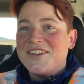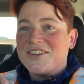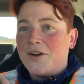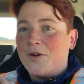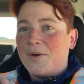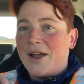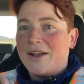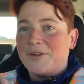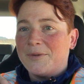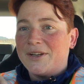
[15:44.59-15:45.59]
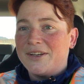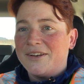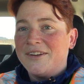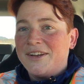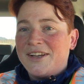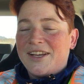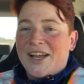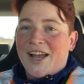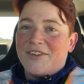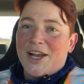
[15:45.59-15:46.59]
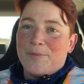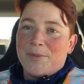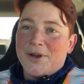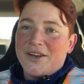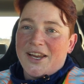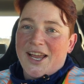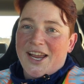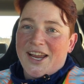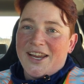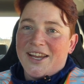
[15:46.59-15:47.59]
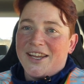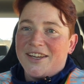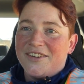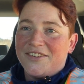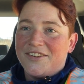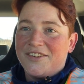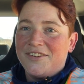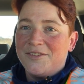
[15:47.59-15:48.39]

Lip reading: So everyone, have a happy Monday, and